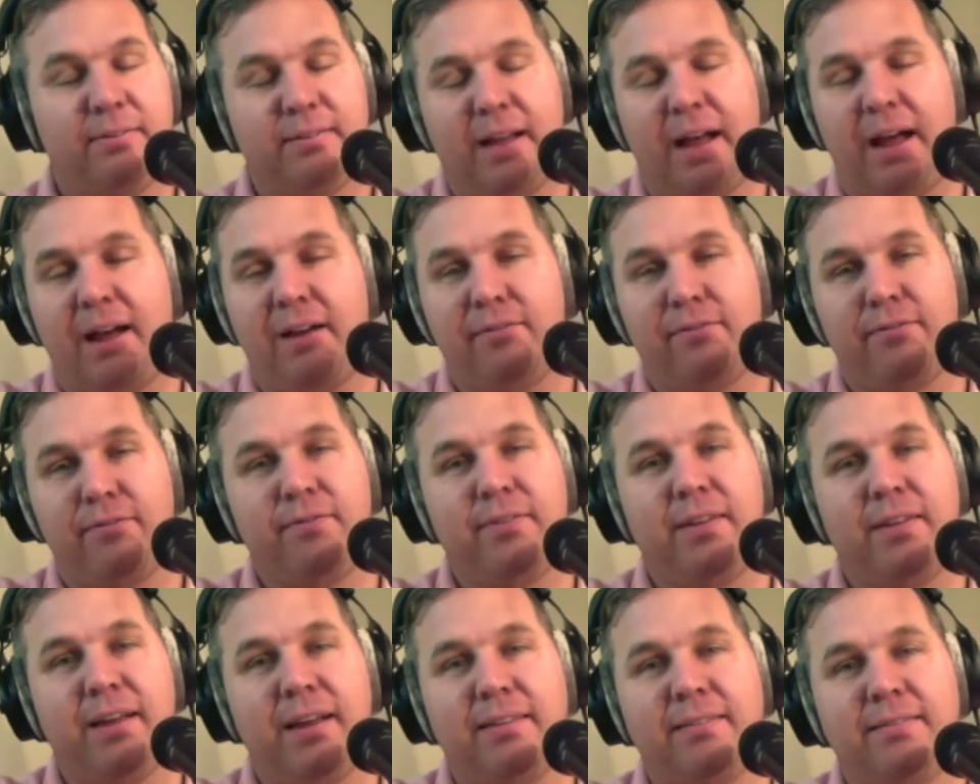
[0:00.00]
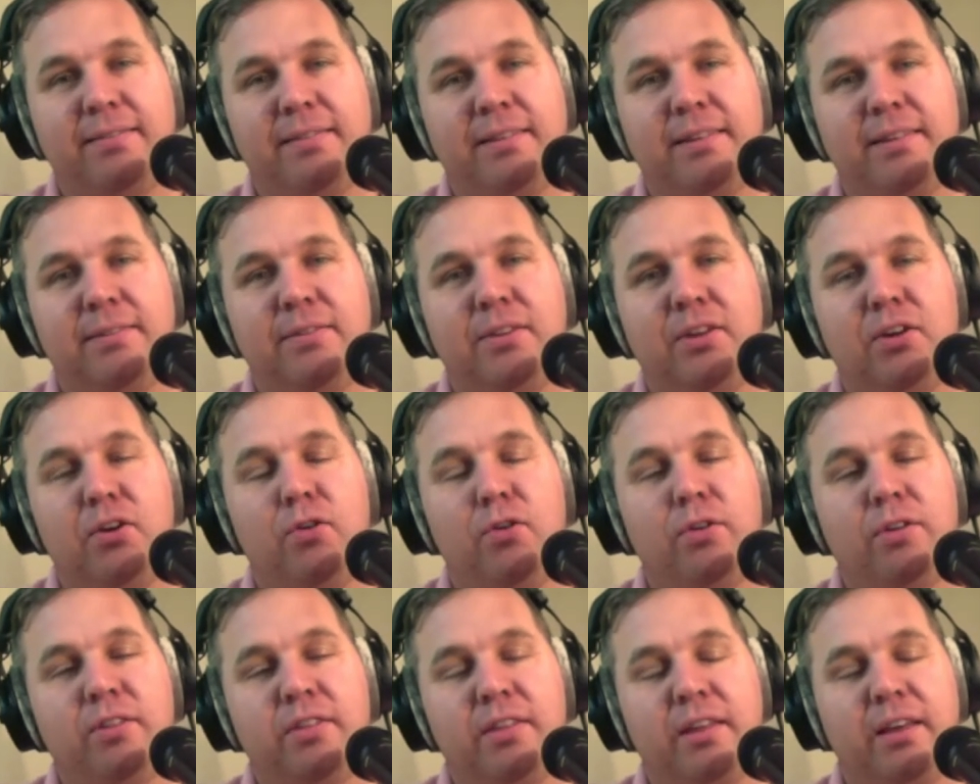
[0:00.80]
I've the
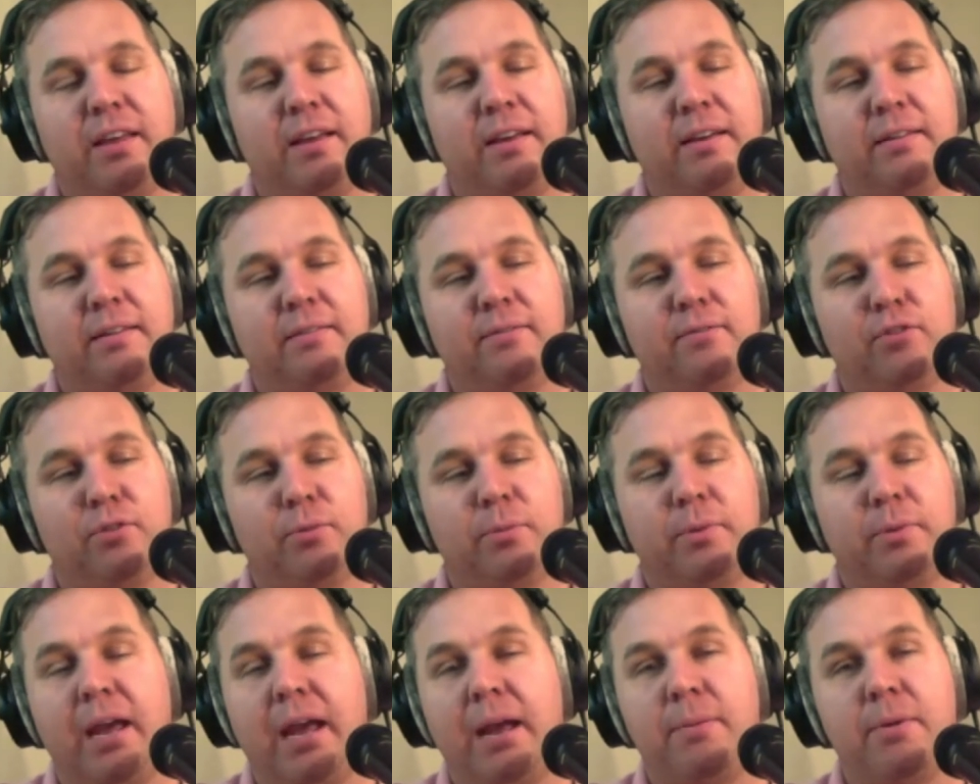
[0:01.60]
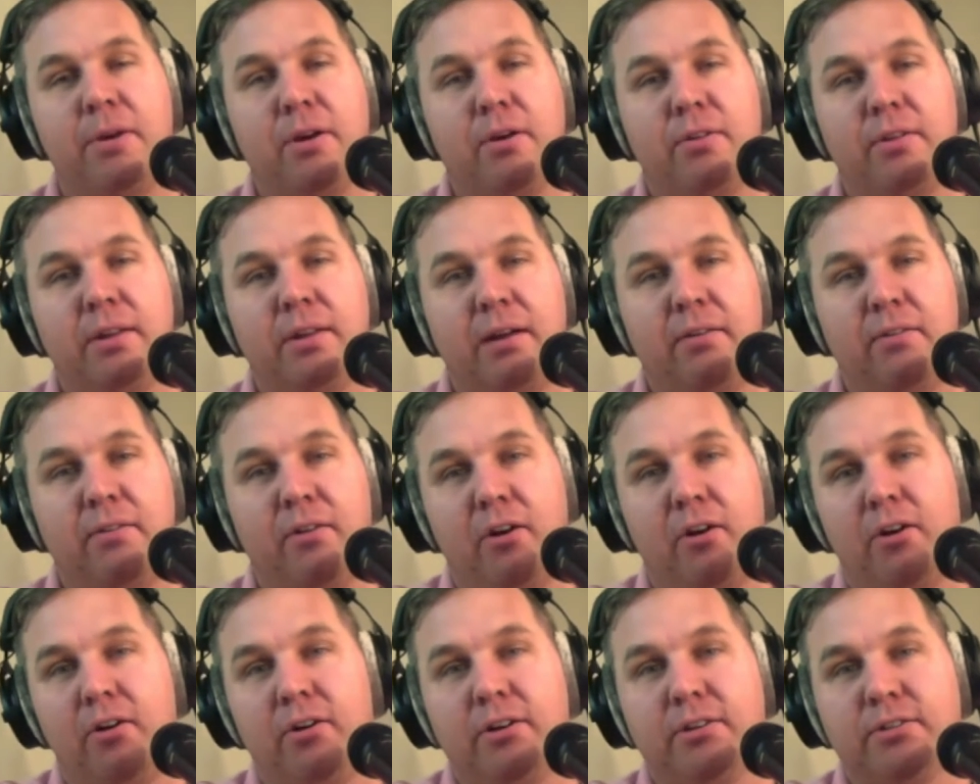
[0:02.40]
only thing from Cameo that I've
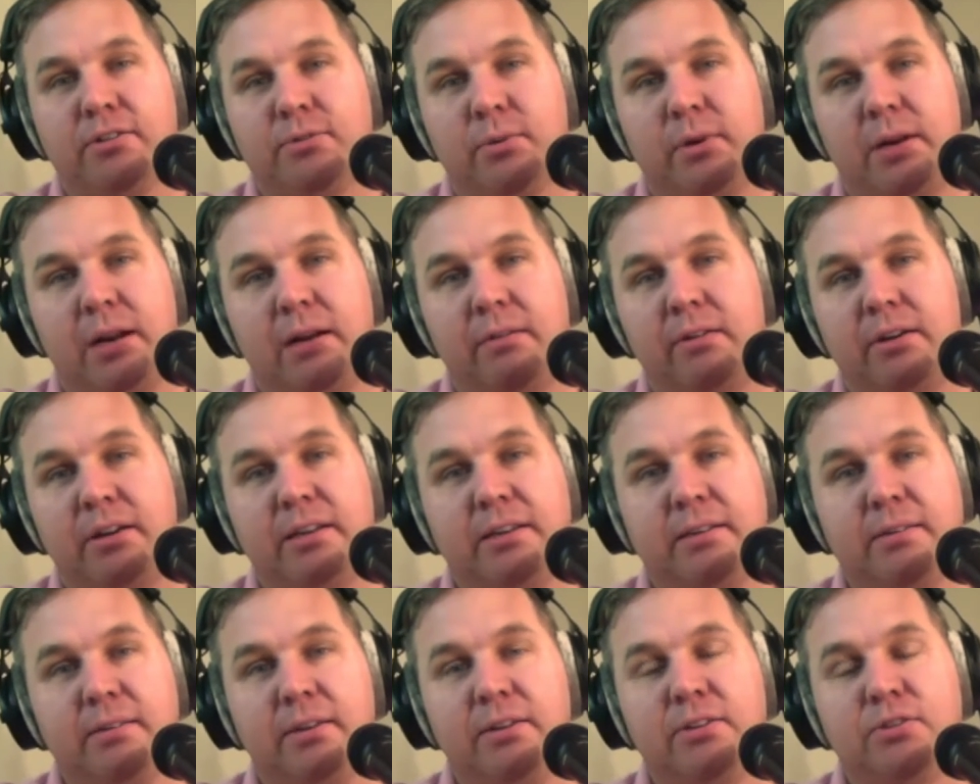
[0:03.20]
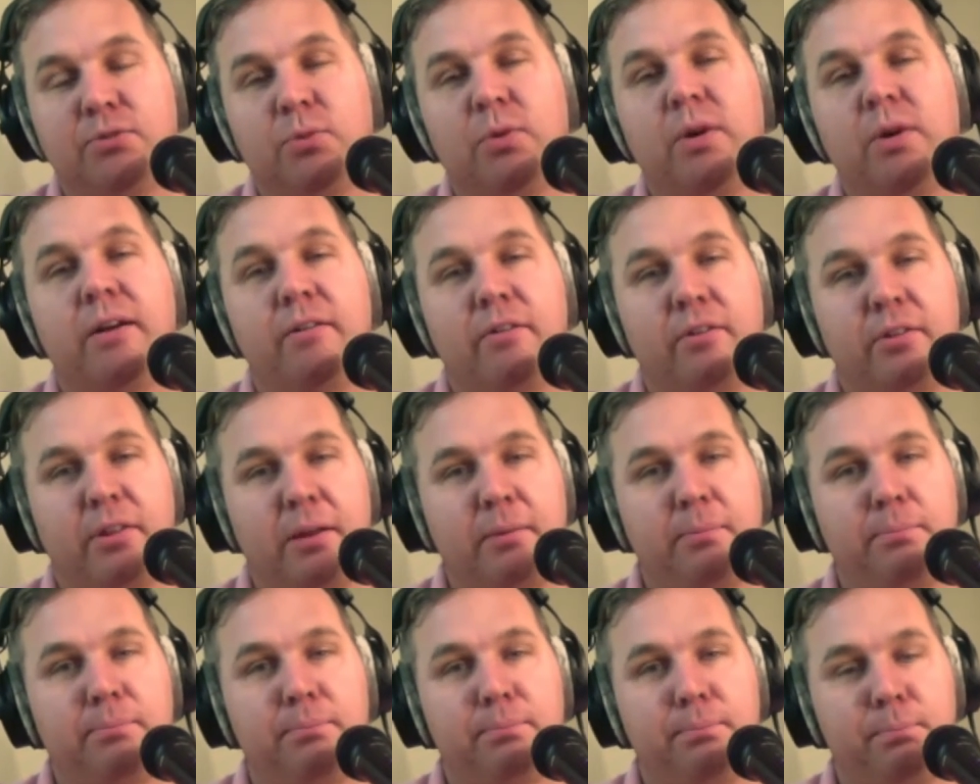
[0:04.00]
heard is whatever
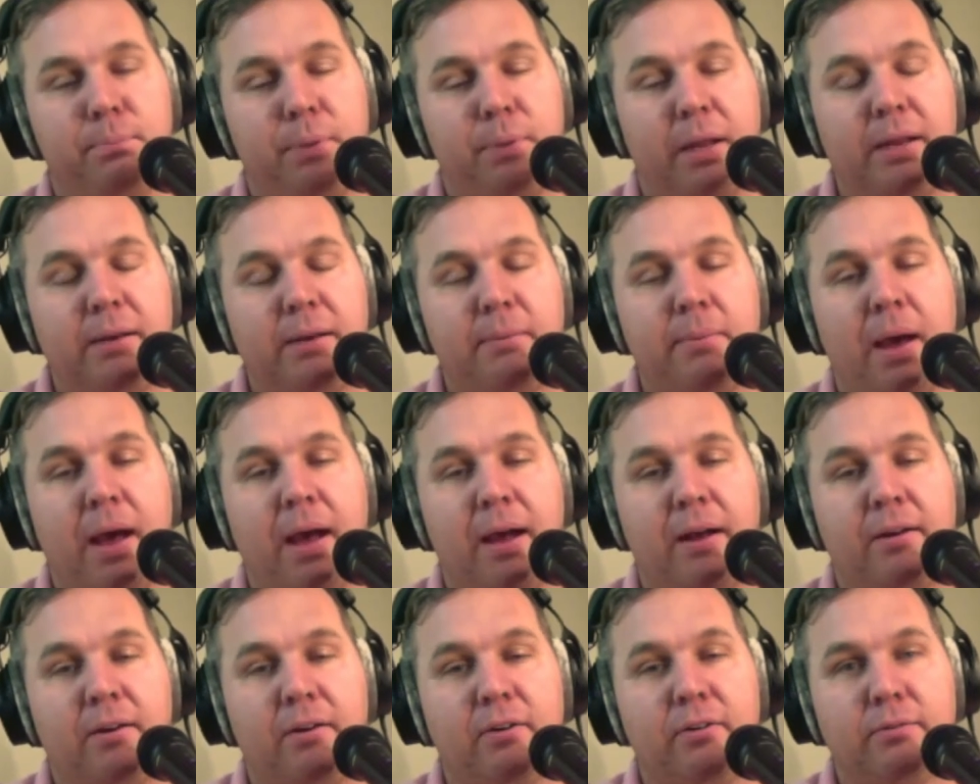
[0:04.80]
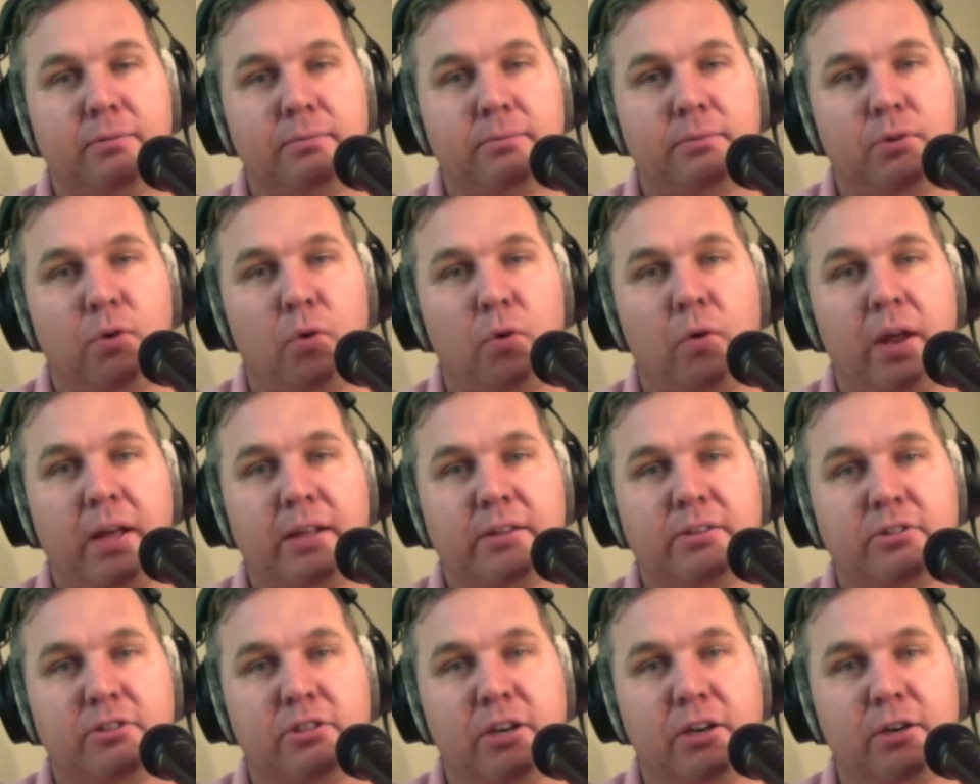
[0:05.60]
they played back on
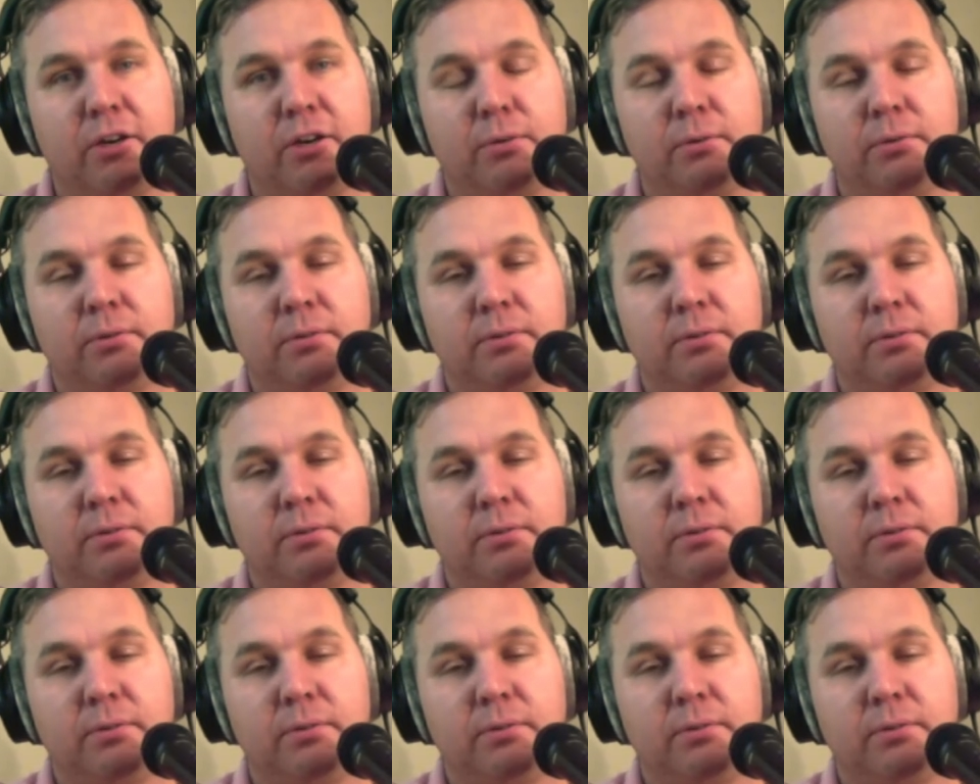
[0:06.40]
Cornette's show.